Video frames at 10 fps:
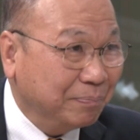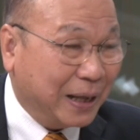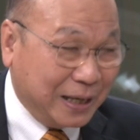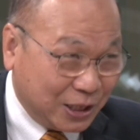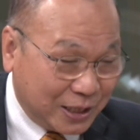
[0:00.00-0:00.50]

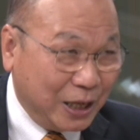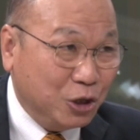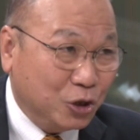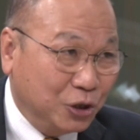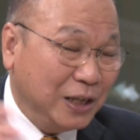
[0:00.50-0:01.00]
that is
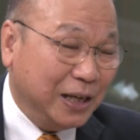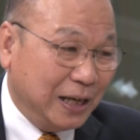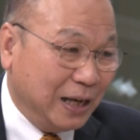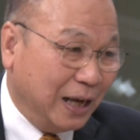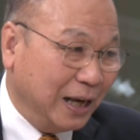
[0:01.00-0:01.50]

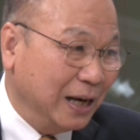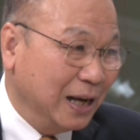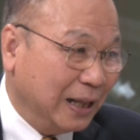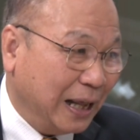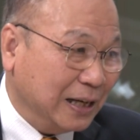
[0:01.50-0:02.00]

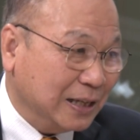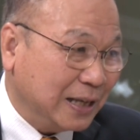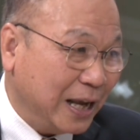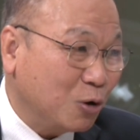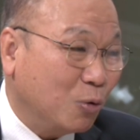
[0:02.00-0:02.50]
that is
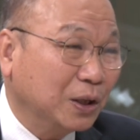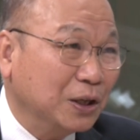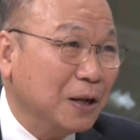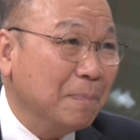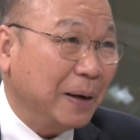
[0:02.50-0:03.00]

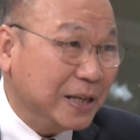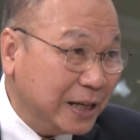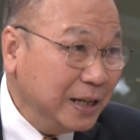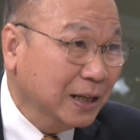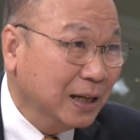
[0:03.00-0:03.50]
headquartered in Beijing,